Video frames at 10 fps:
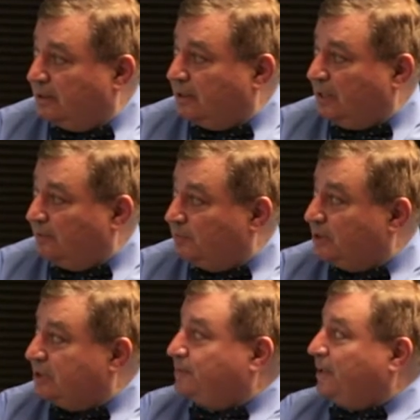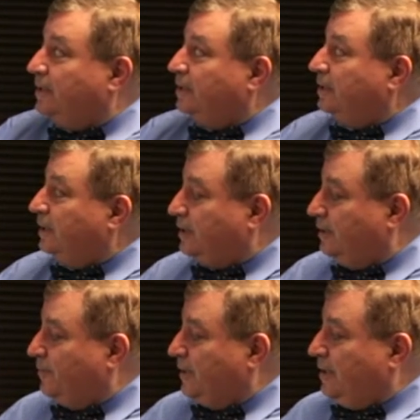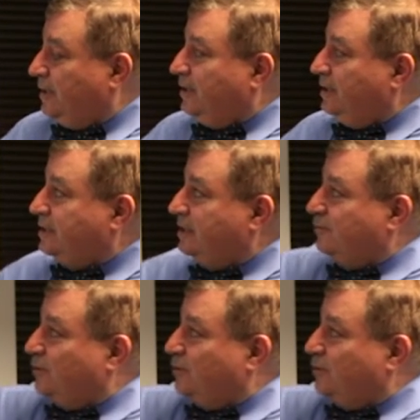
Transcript: The government is spending this